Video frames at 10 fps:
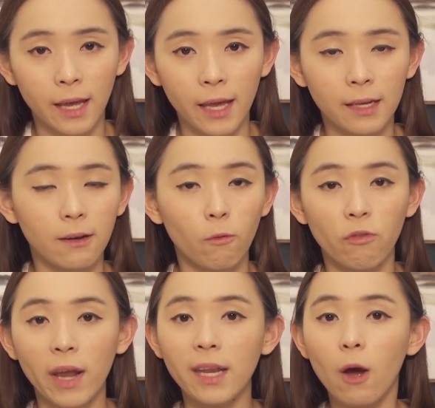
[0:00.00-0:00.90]
And
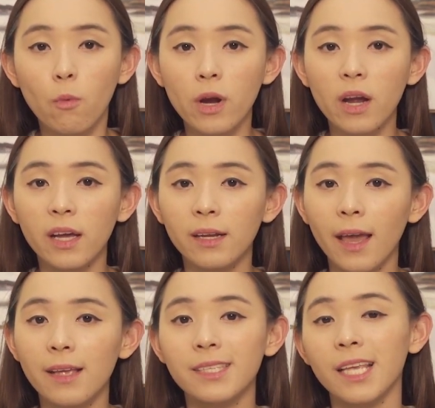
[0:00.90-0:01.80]
right now we're in
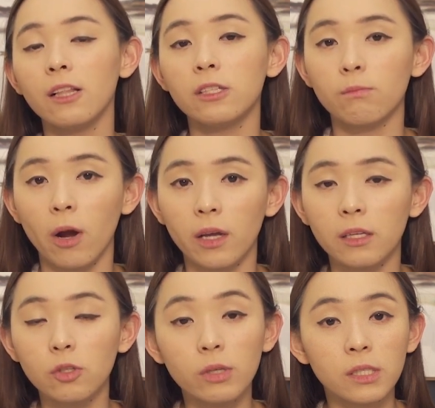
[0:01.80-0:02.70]
a seller's
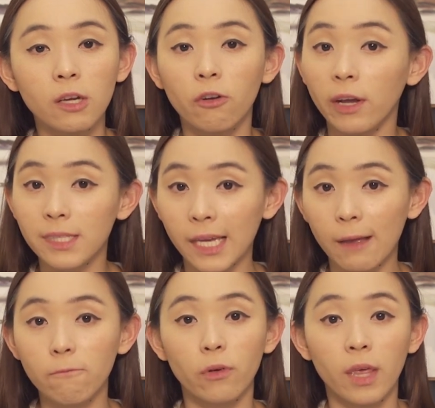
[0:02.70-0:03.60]
market, so it's a great
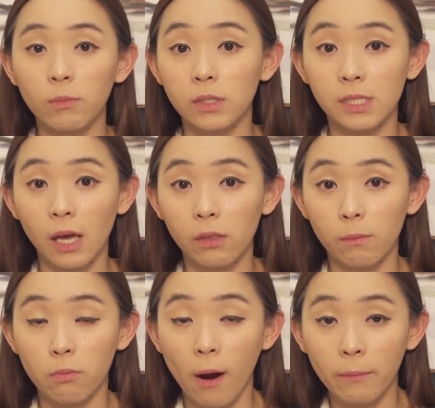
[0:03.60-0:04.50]
time for them to sell
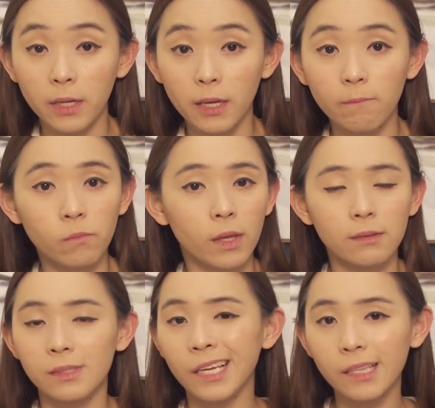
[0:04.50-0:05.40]
their property,
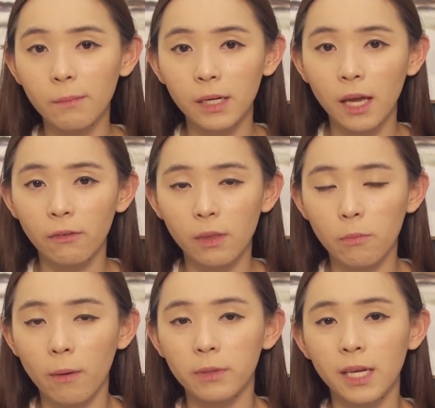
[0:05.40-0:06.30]
take the money out of the
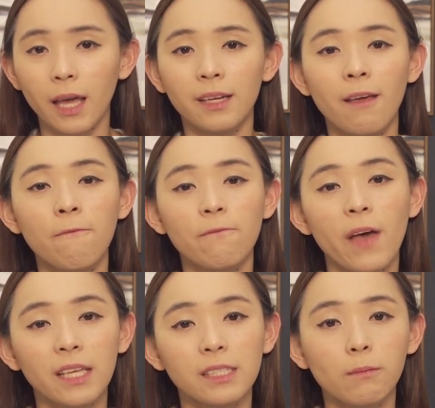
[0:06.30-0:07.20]
property and
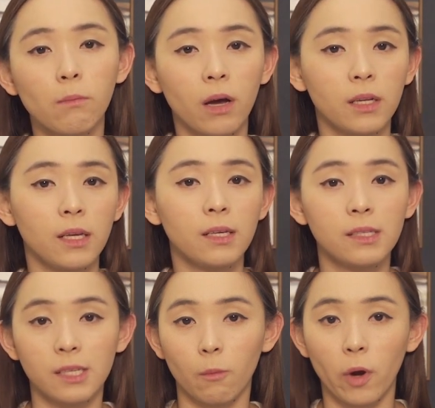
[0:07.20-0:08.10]
invest the money
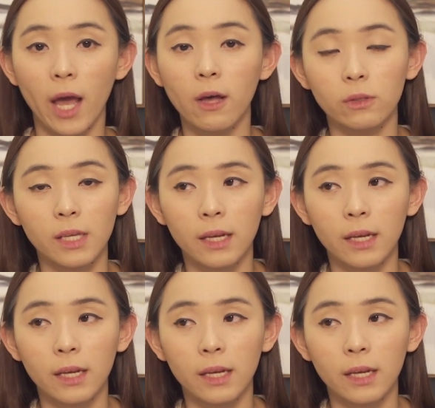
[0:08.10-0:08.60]
somewhere else.